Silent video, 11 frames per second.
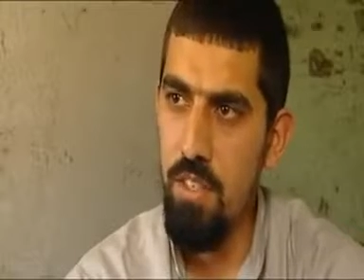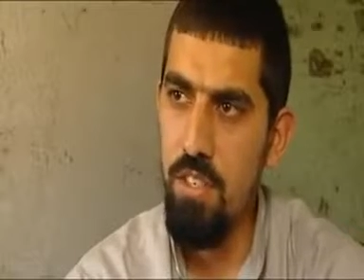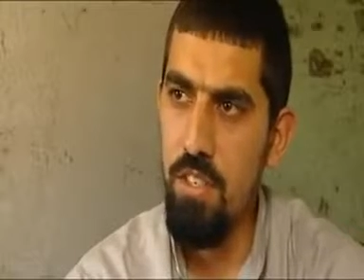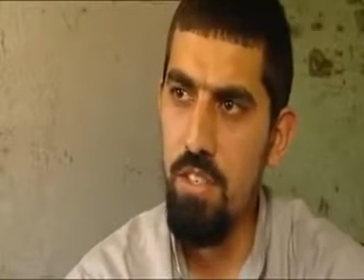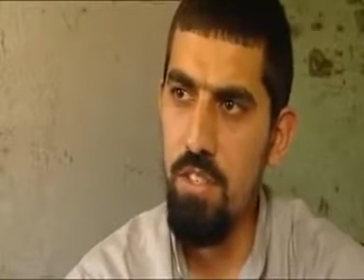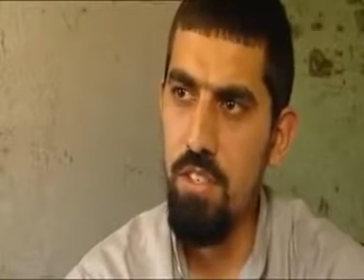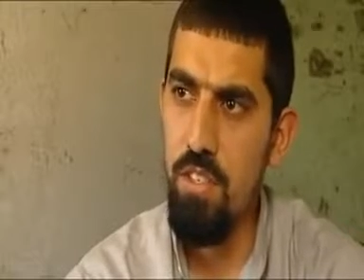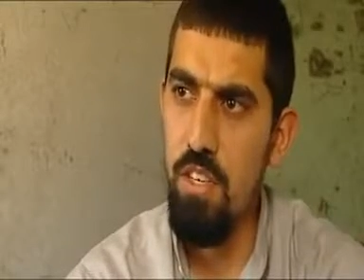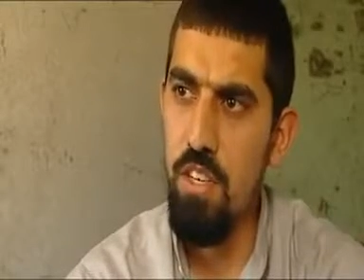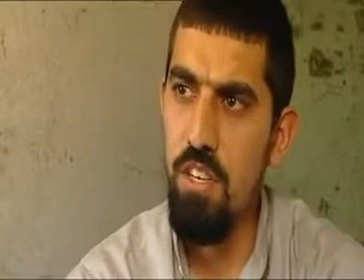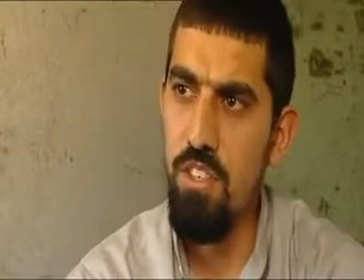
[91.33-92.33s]
Yes.
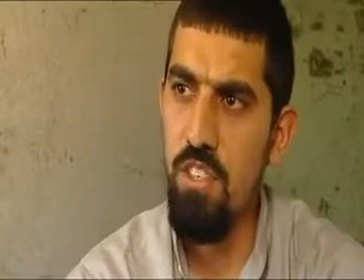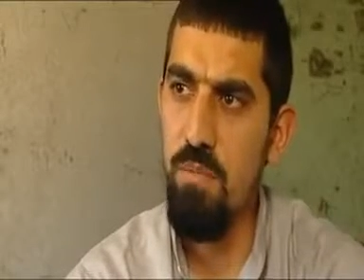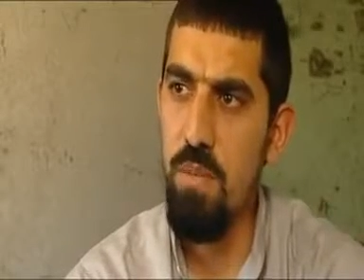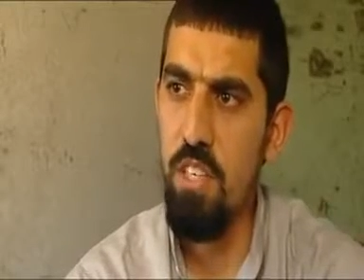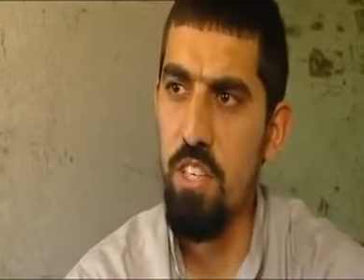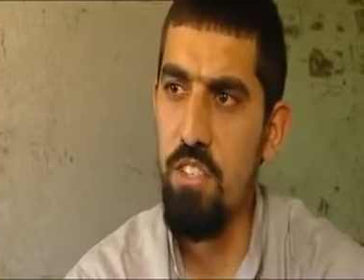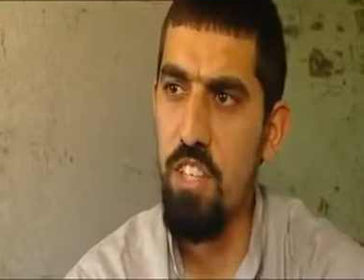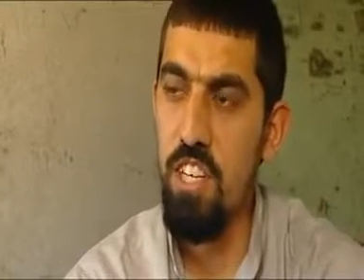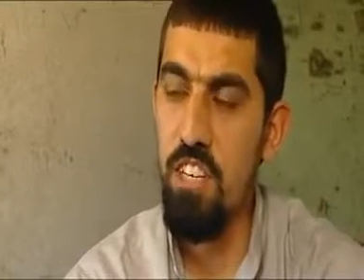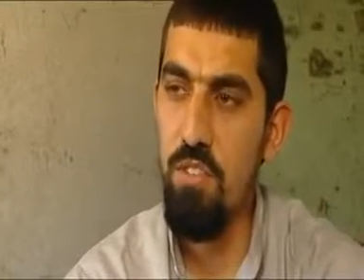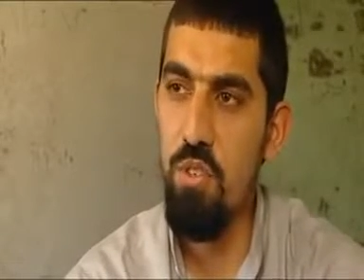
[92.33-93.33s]
In
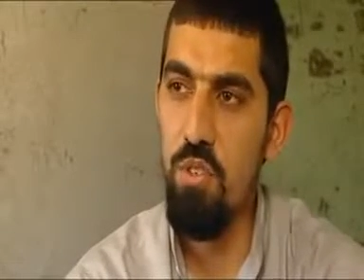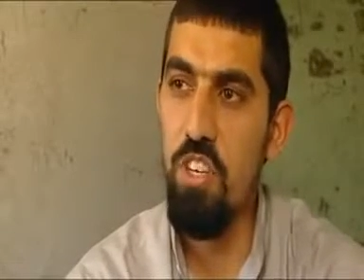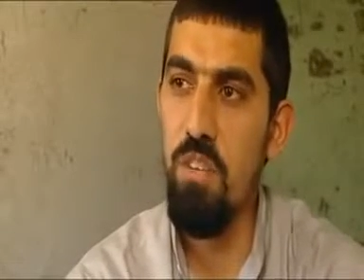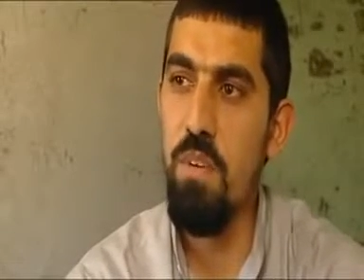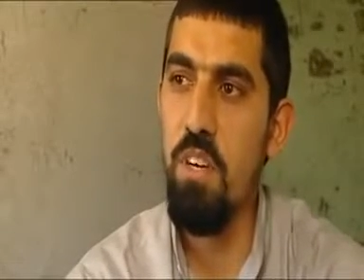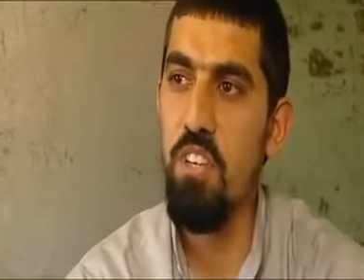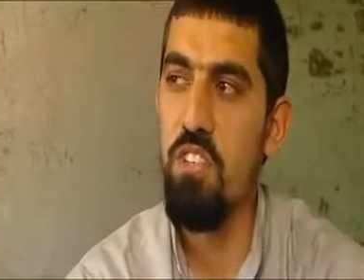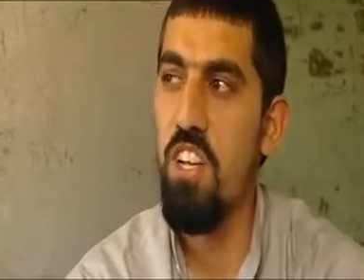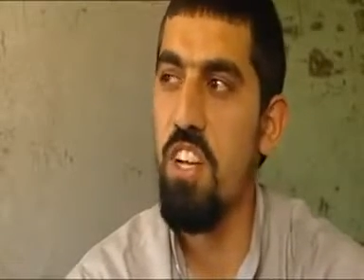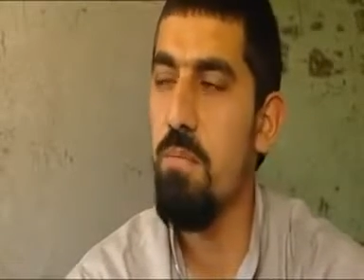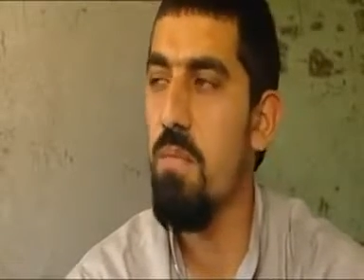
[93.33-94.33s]
Pakistan, if you go in
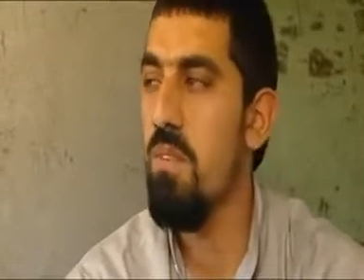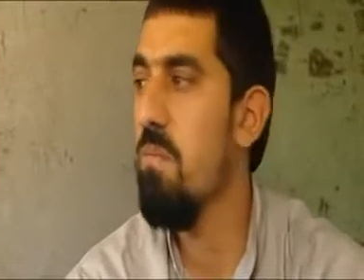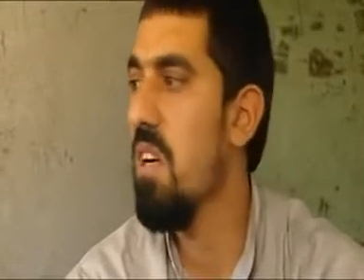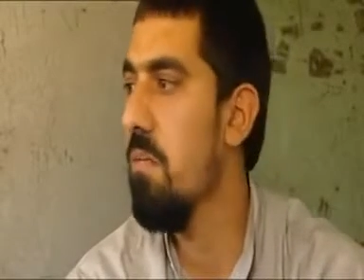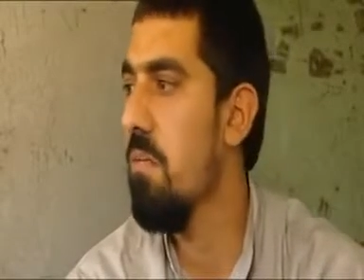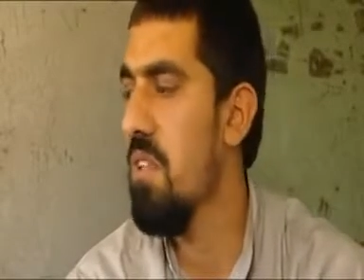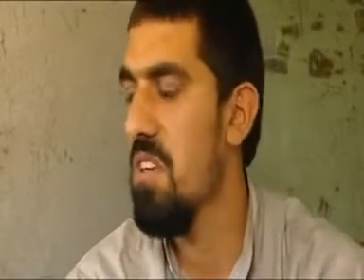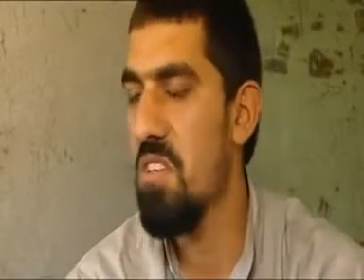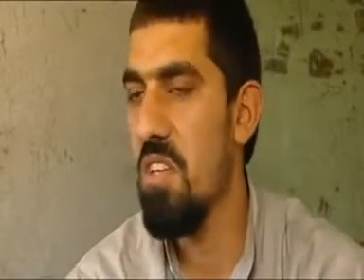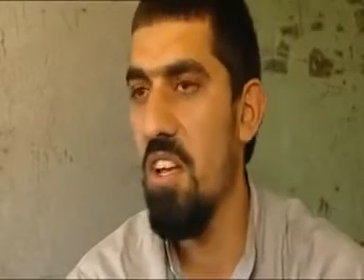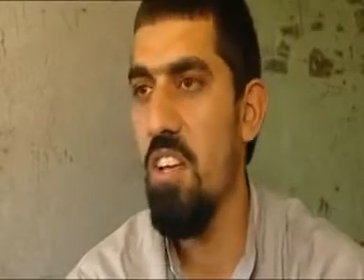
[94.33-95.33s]
Pakistan in
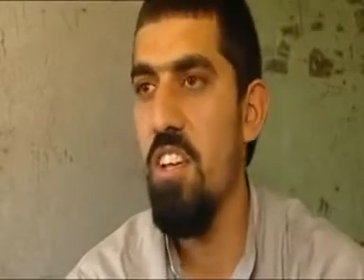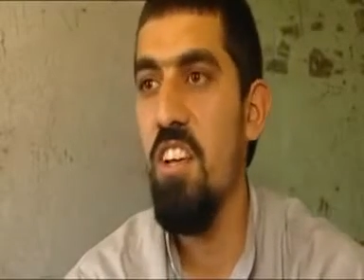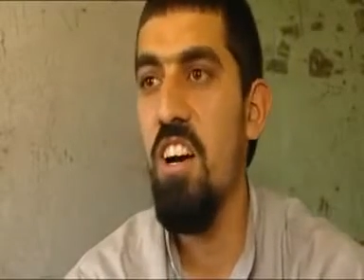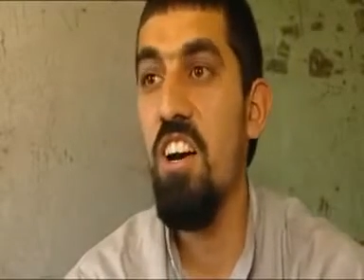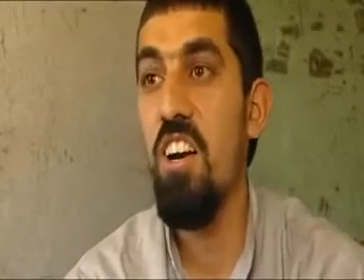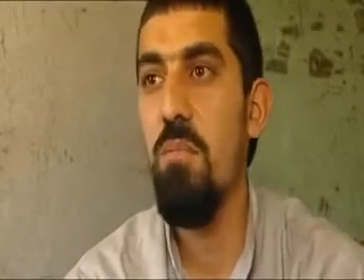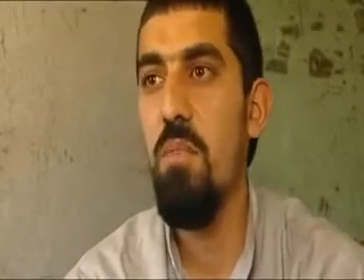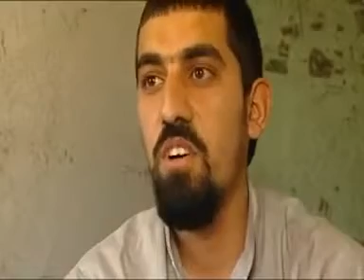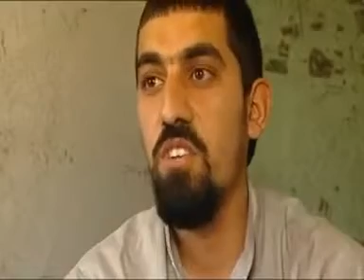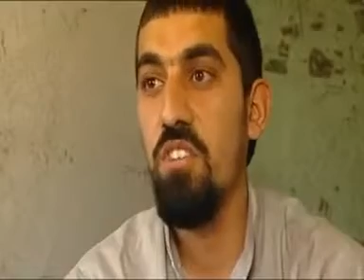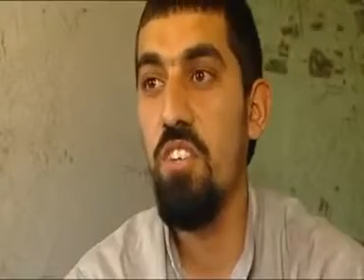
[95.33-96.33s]
madrasa or in
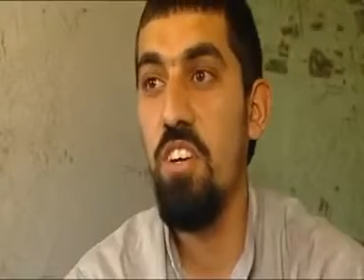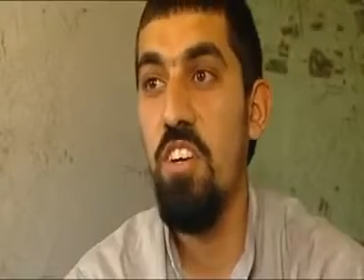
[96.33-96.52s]
mosque,